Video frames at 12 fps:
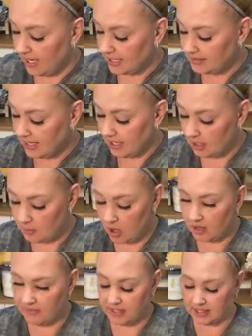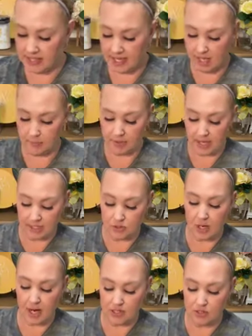When I take them off the tape, I
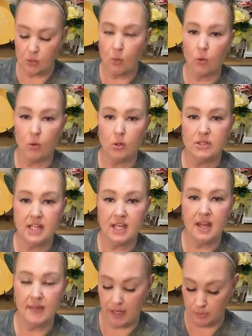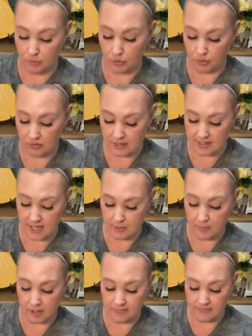try to hold it and then pull the
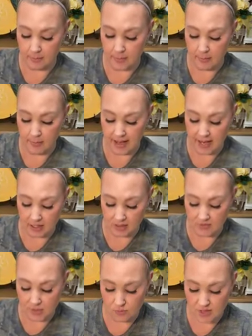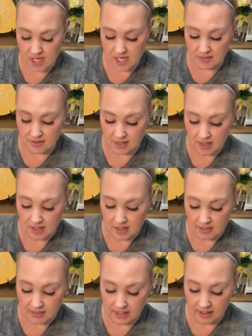tape off from the back so these
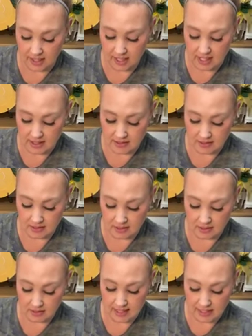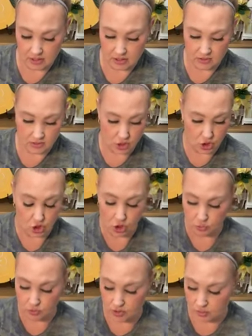delicate letters
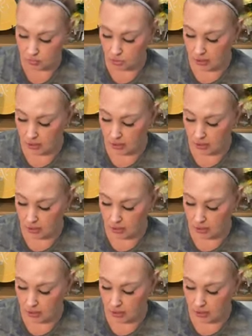don't